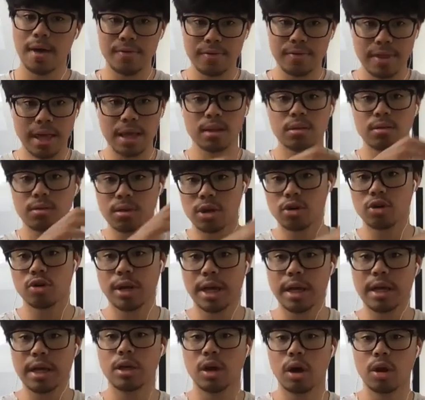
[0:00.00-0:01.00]
and then
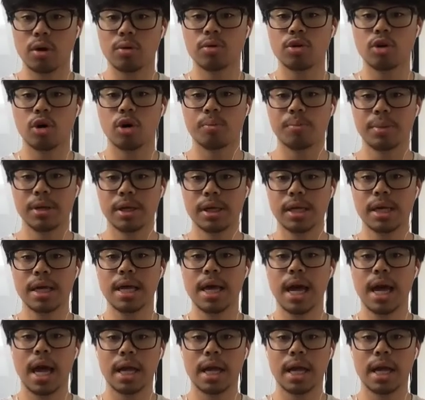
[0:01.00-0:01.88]
create your own copy,